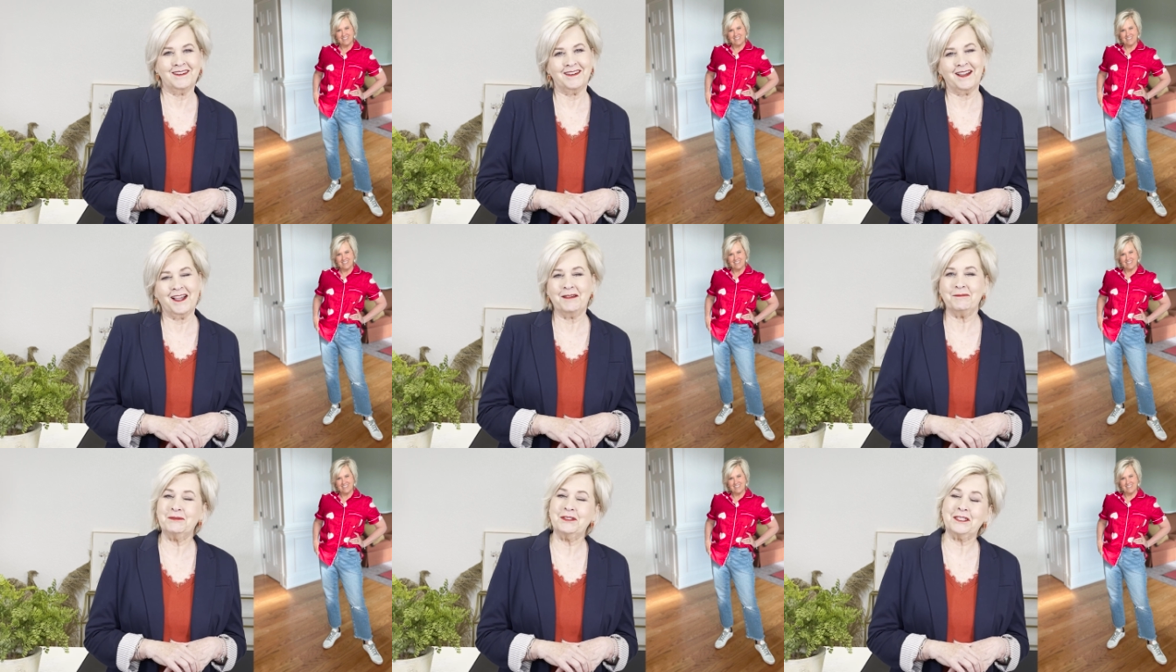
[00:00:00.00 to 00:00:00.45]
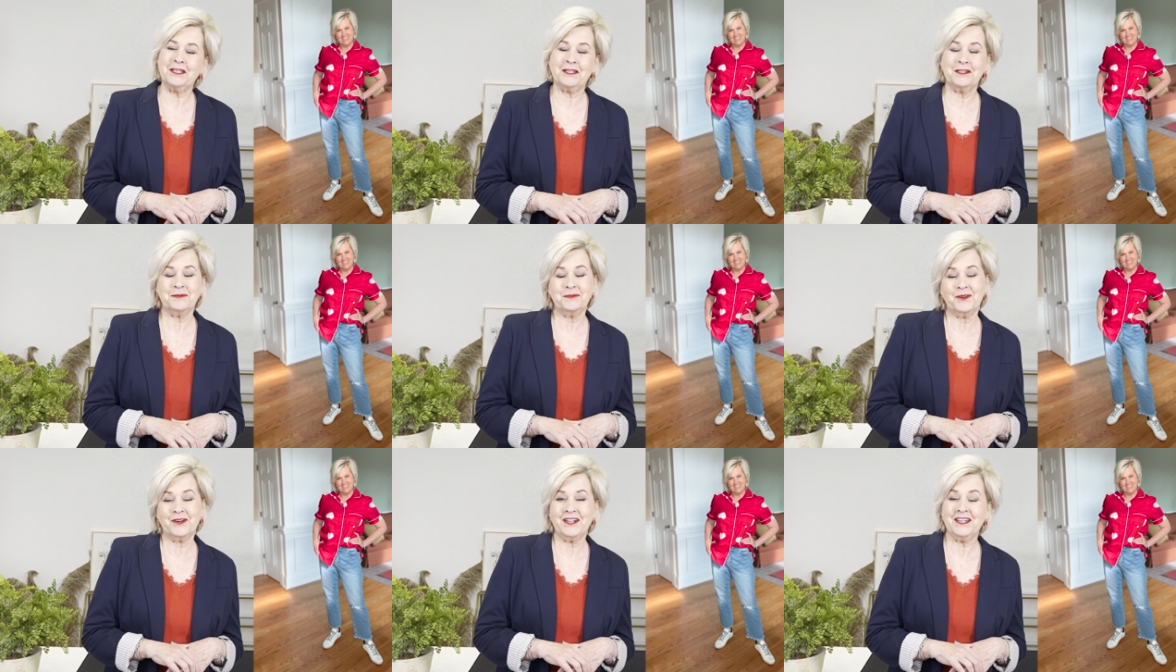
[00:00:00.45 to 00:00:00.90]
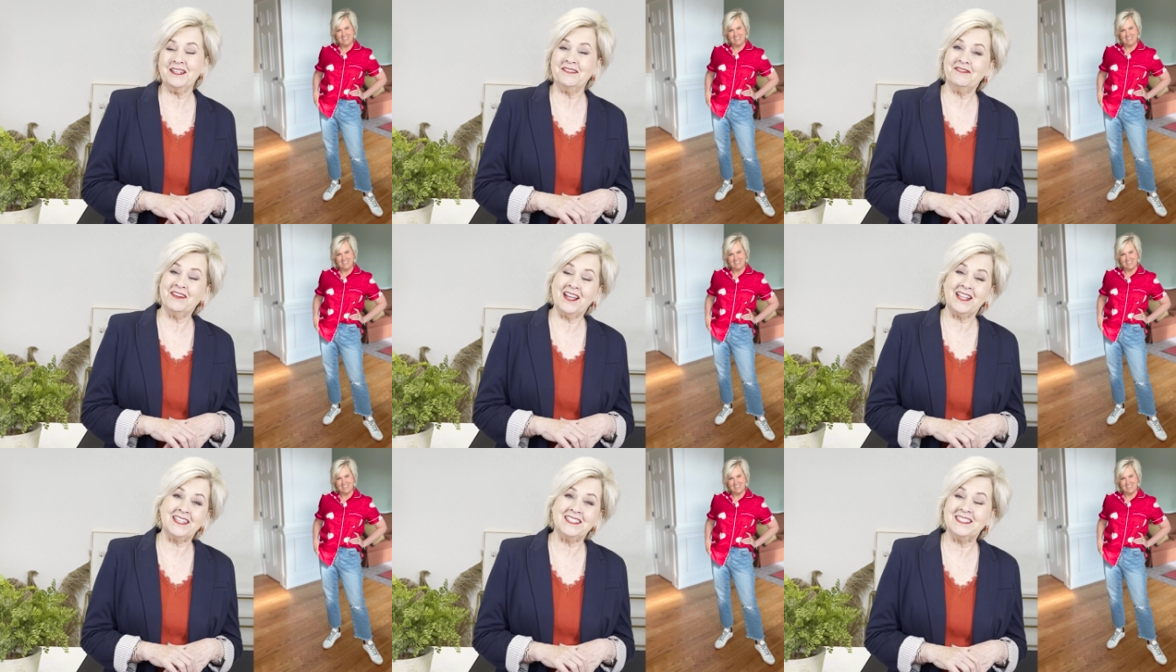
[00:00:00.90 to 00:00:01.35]
I'm celebrating
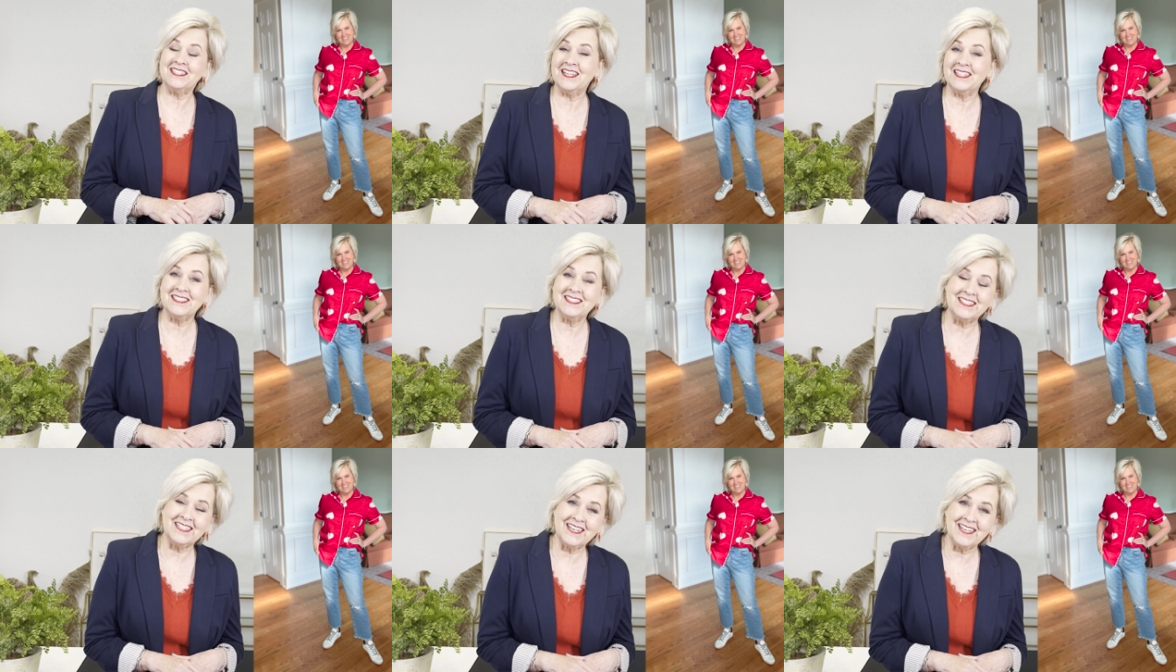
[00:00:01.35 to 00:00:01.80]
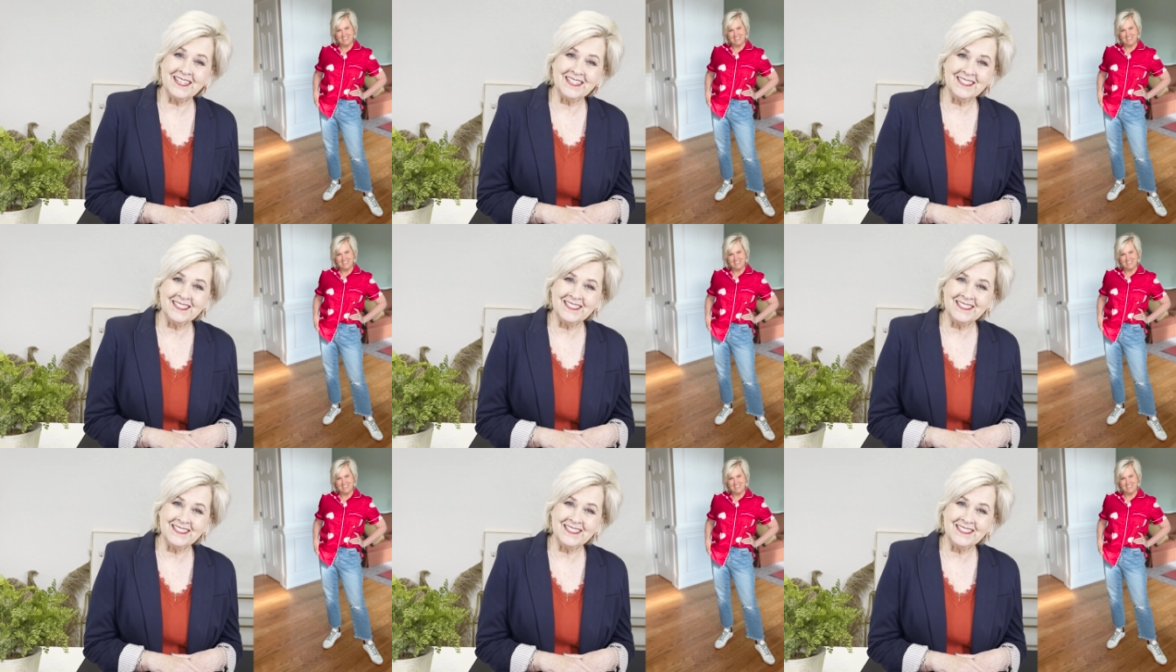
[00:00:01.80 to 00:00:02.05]
Valentine's Day.